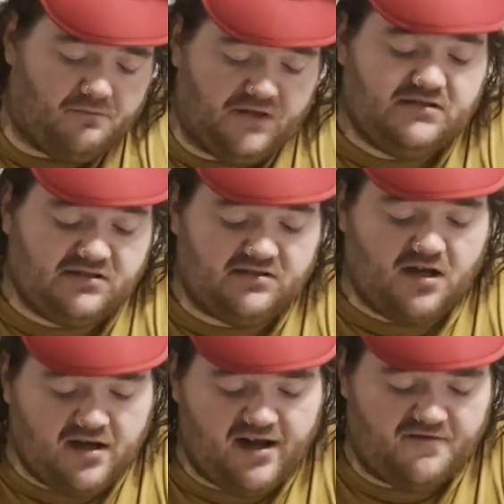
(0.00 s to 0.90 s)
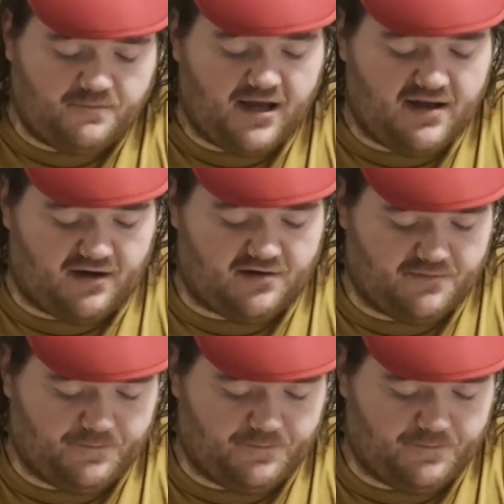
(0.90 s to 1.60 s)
This is not half bad.